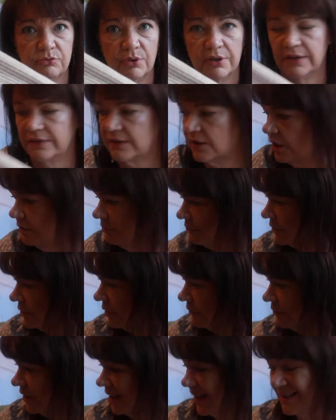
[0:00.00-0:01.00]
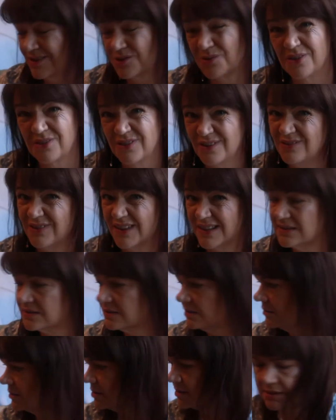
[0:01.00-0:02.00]
wearing that over and over again, so I think that's
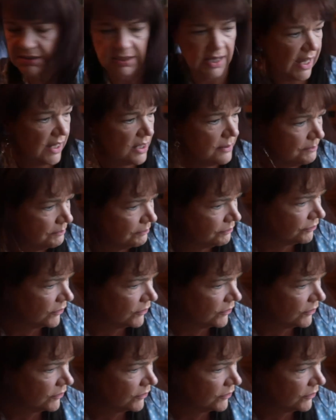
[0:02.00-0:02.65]
going to stay.